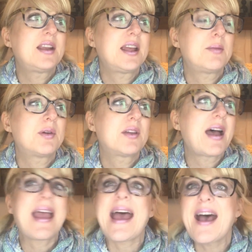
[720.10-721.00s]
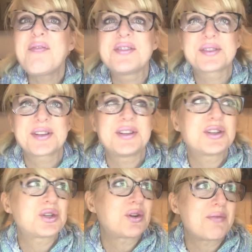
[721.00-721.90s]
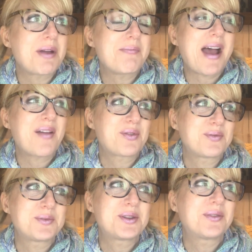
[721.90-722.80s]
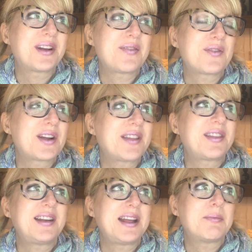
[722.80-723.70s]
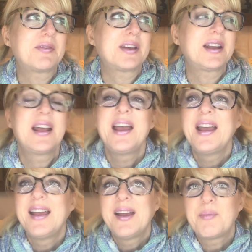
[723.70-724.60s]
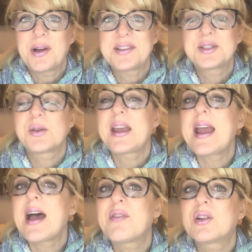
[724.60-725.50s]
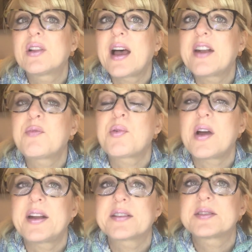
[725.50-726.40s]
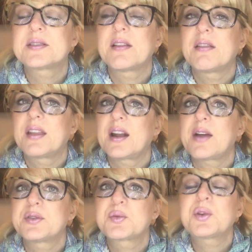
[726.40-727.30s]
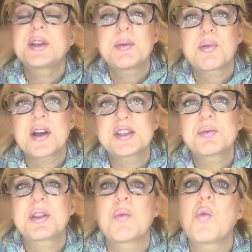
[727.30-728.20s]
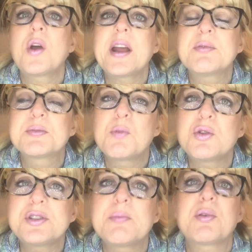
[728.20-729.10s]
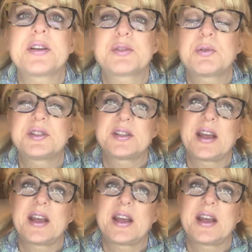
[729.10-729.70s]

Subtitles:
name of I have this conditioner in my bathroom too, and I forget the name of it. But so they have a lot of products that I was really impressed with. And what I was most impressed with